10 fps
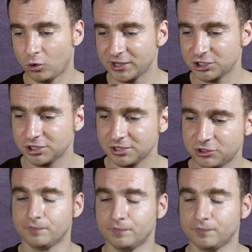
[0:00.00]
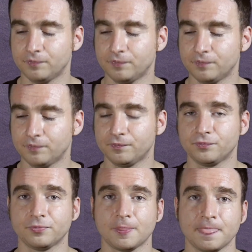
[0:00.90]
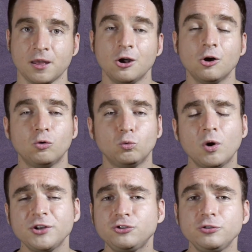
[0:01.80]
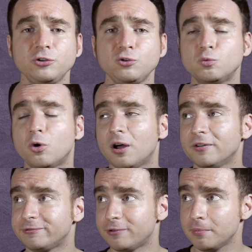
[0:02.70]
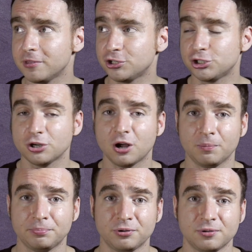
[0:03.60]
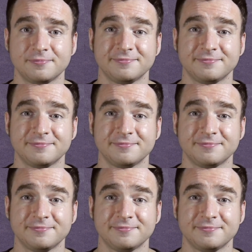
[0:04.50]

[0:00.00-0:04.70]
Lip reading: Question 2. What do you want from the shop?